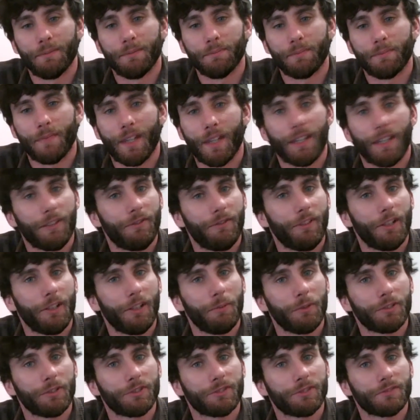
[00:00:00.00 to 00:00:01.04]
Thank you very
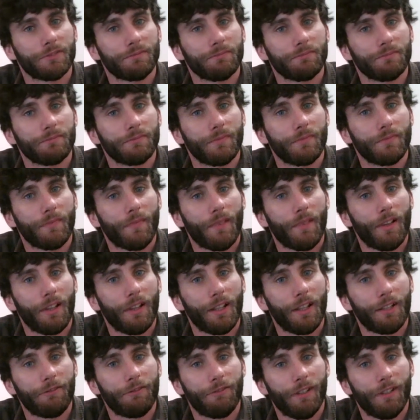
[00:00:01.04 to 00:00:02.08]
much.
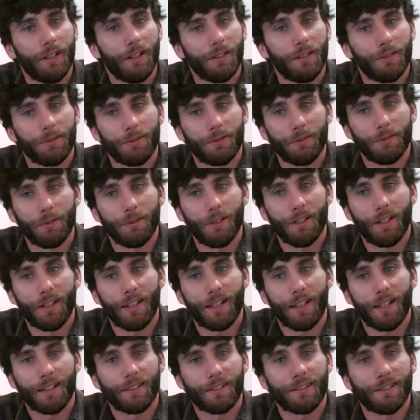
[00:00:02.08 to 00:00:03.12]
Like, follow, do all of
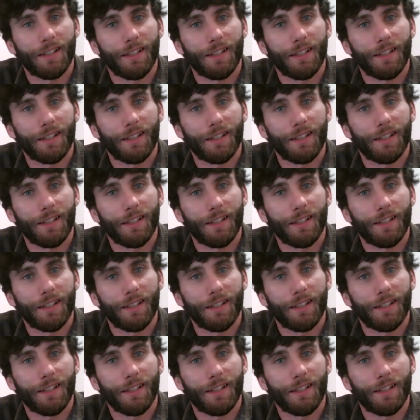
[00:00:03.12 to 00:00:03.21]
that,